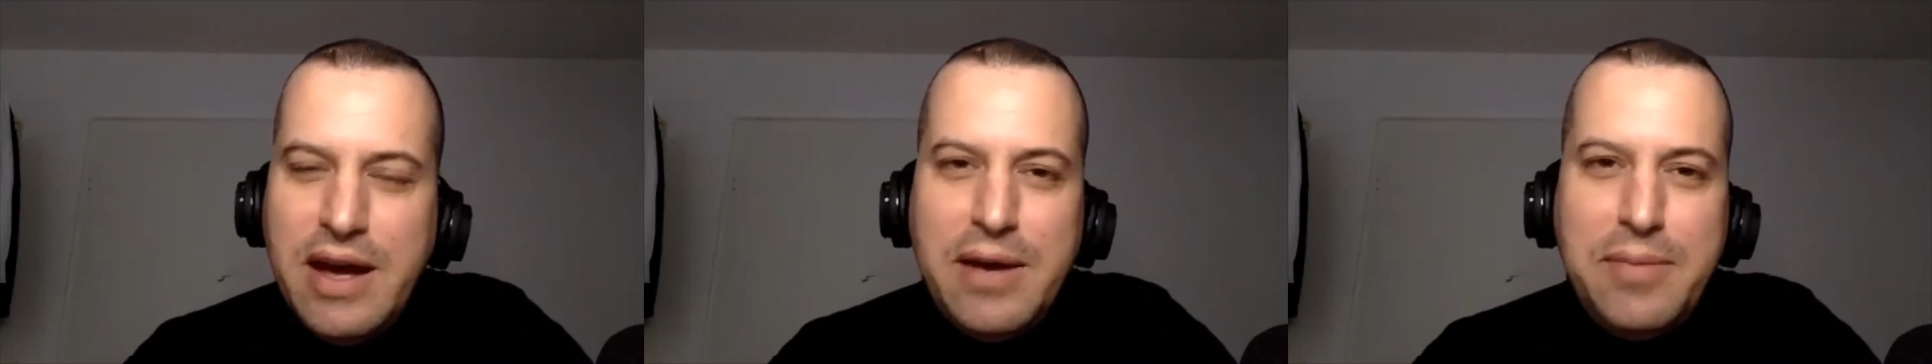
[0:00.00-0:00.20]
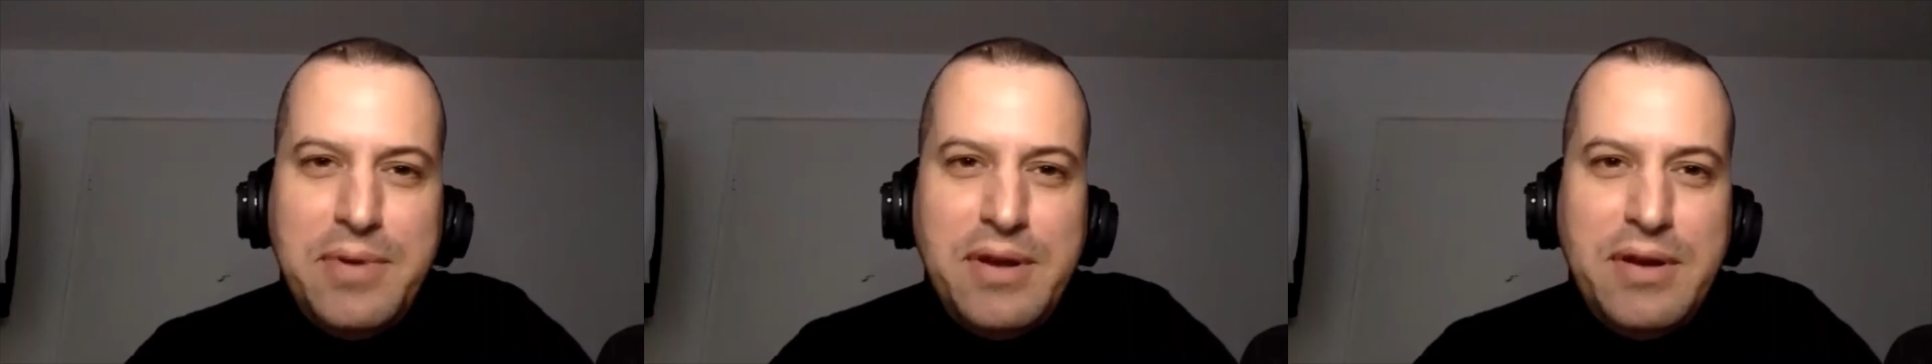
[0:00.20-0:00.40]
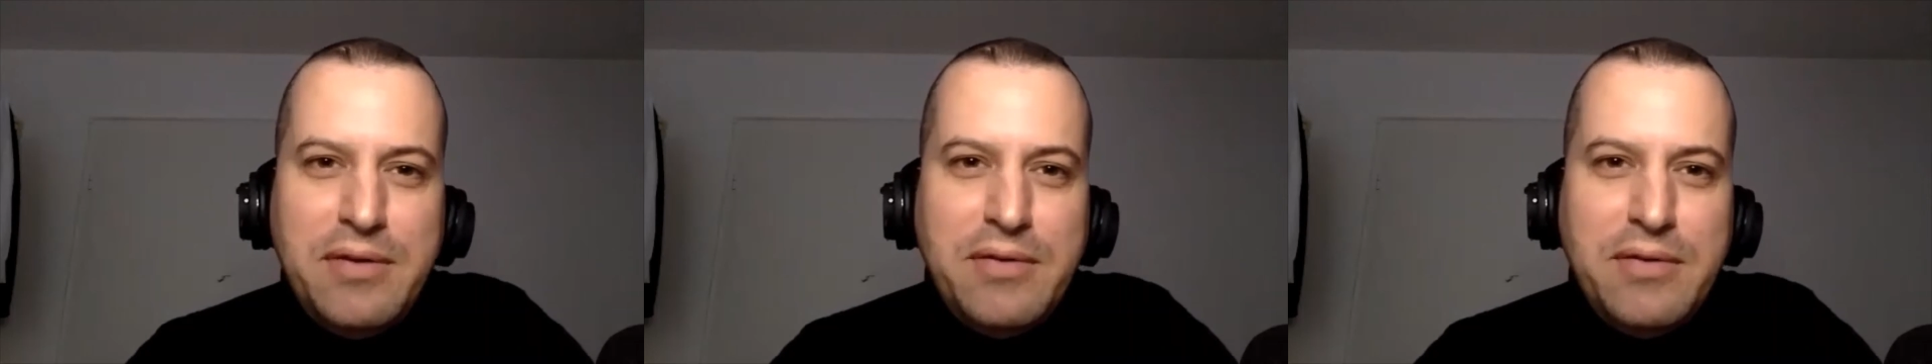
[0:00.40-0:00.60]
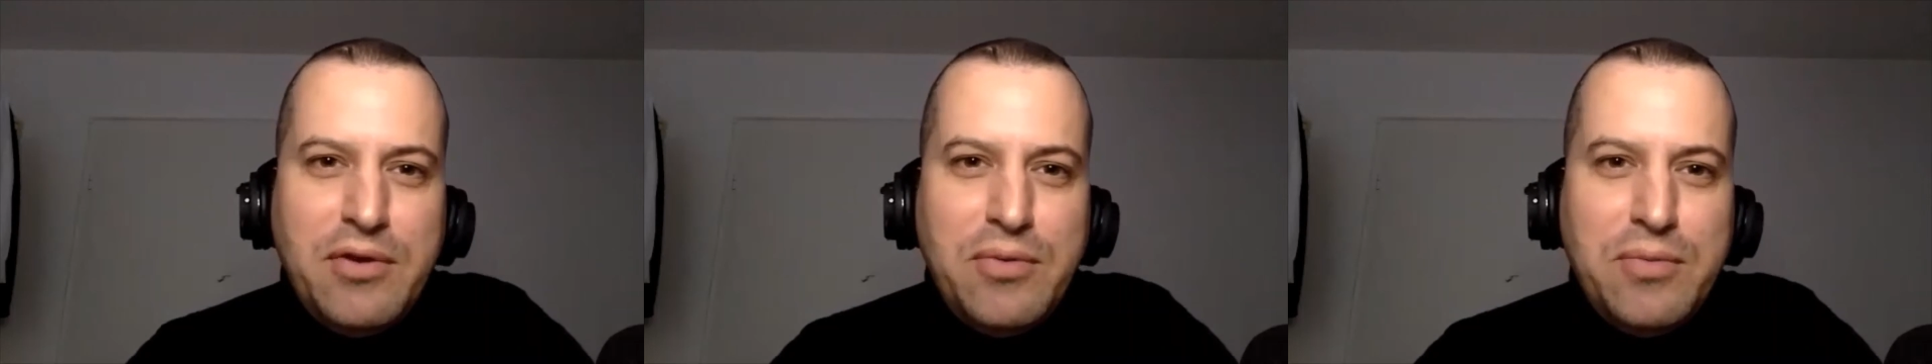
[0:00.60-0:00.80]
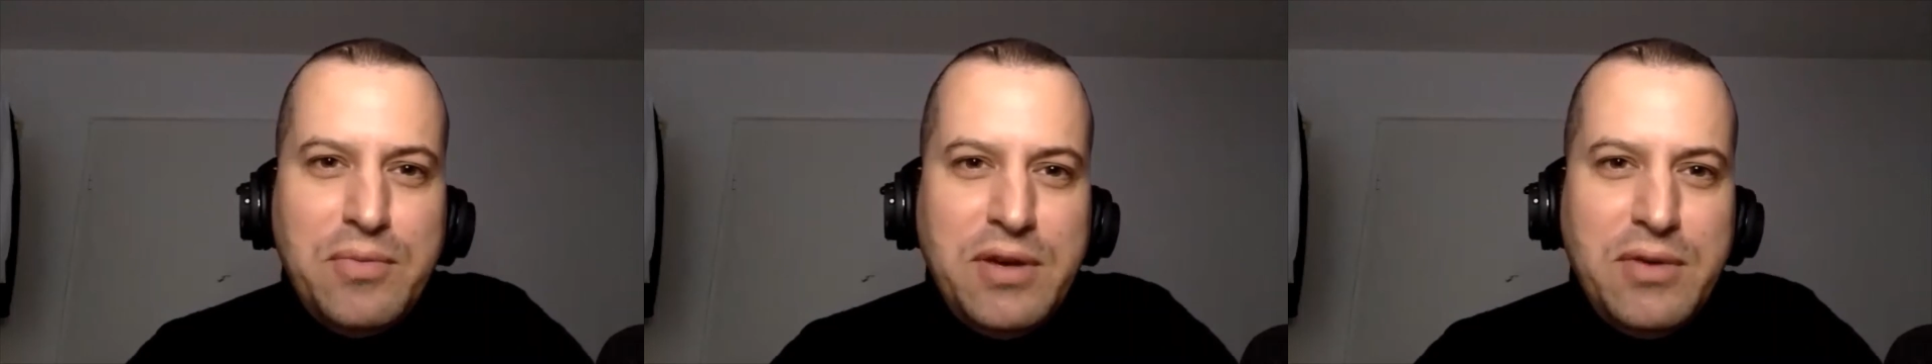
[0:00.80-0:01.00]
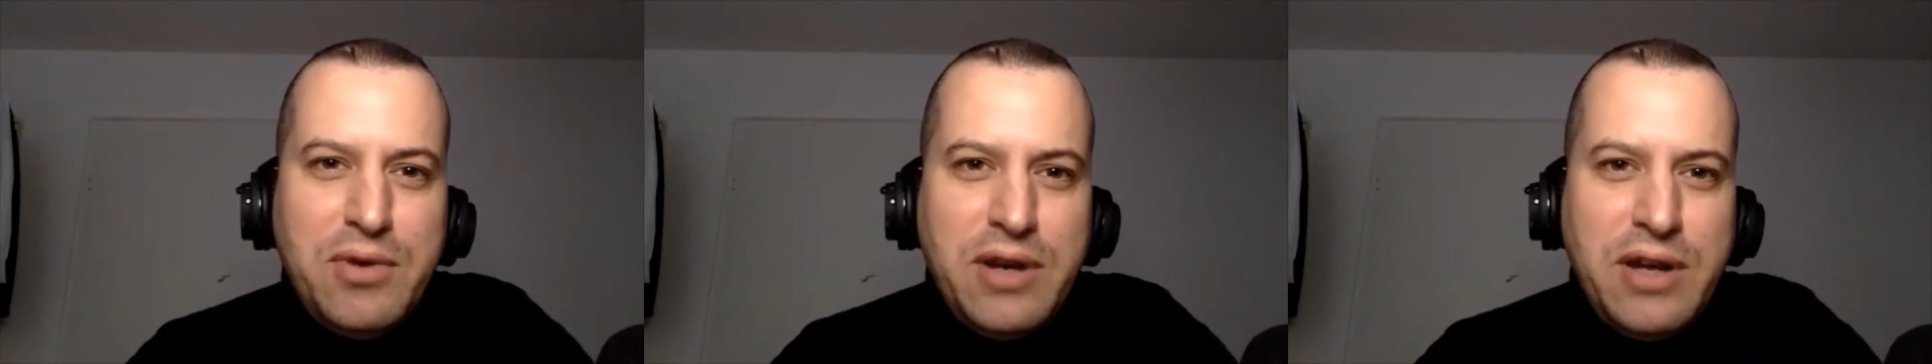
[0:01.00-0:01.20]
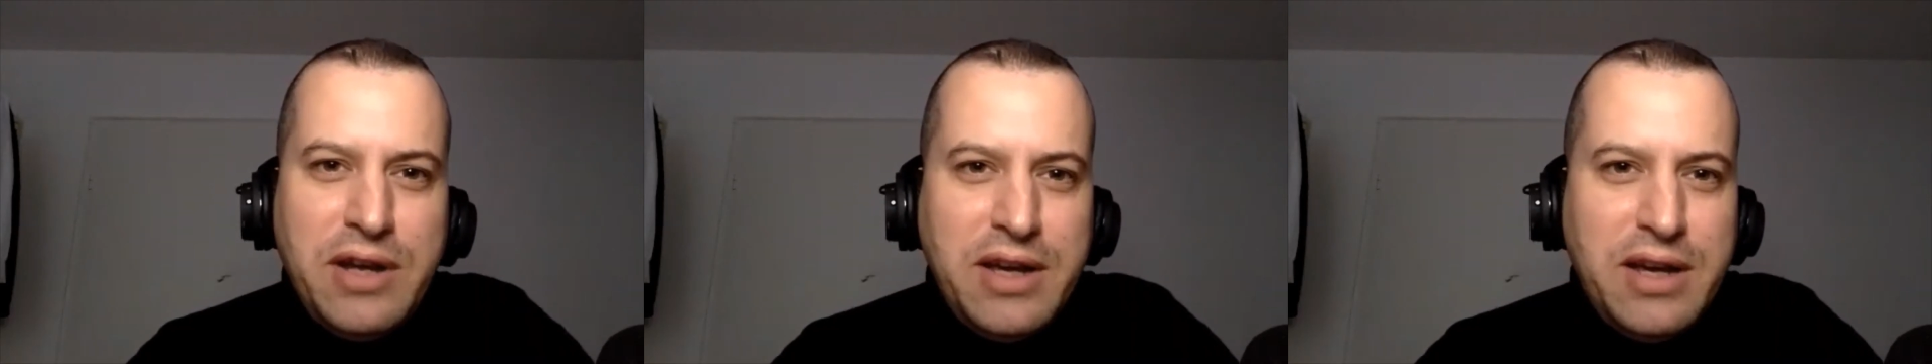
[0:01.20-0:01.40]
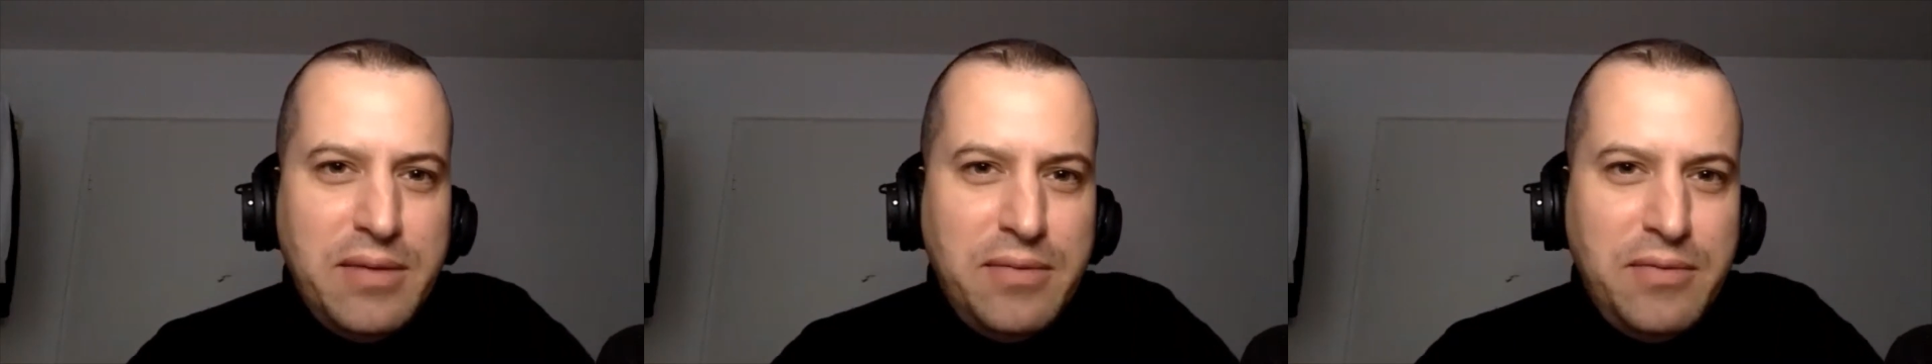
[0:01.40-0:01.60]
Yeah, I mean, for me, when I